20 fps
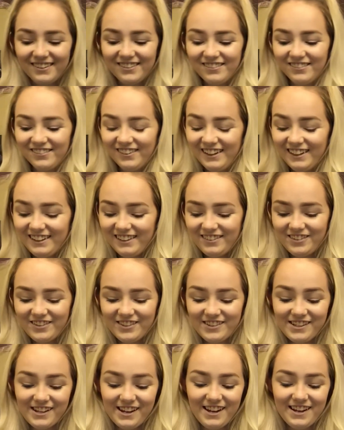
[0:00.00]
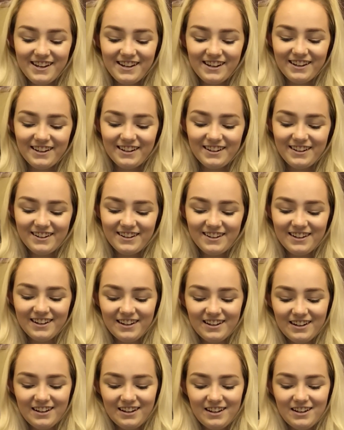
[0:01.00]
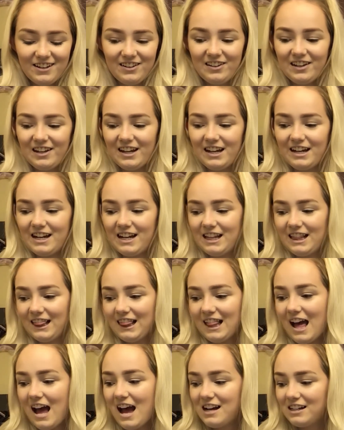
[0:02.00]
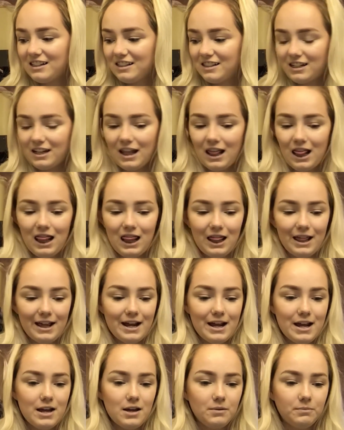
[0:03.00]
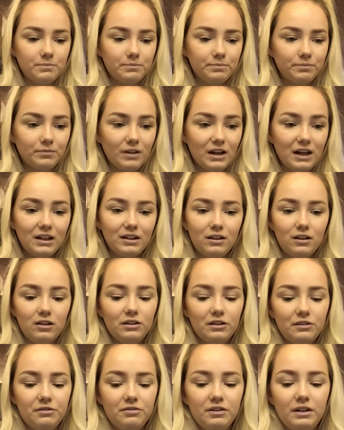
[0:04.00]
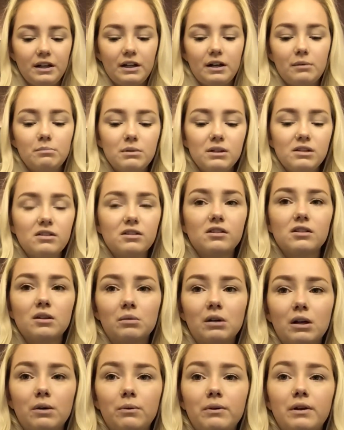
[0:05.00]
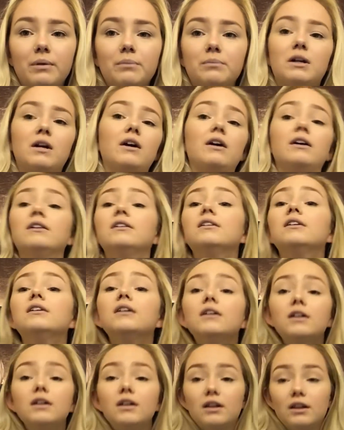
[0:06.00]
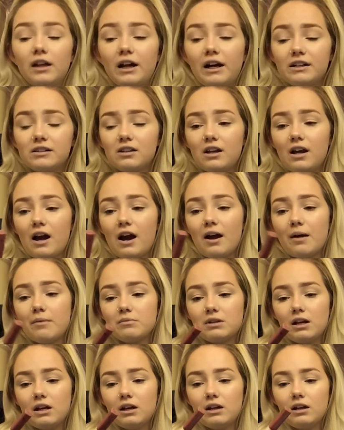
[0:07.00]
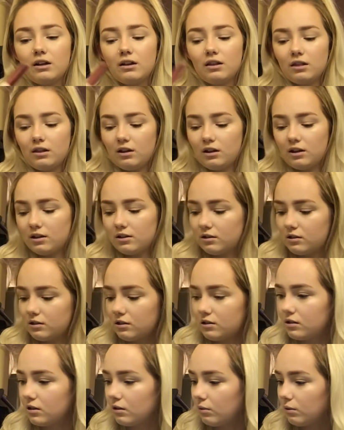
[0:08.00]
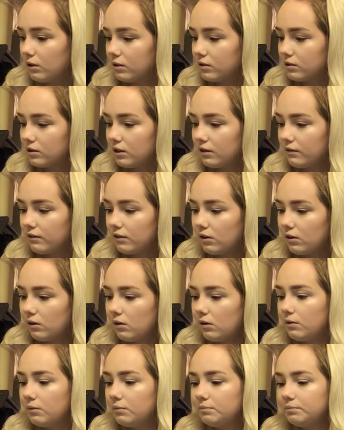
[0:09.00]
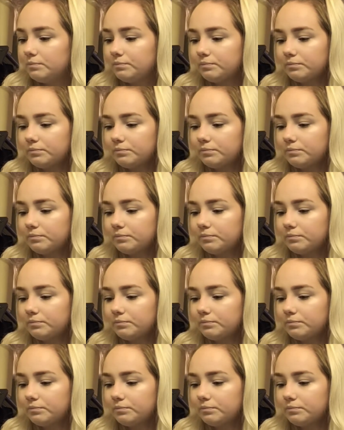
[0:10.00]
What are you saying? Okay, and lastly, I literally feel like I'm missing something when I'm not. Lastly, I'm taking this, what is it even called?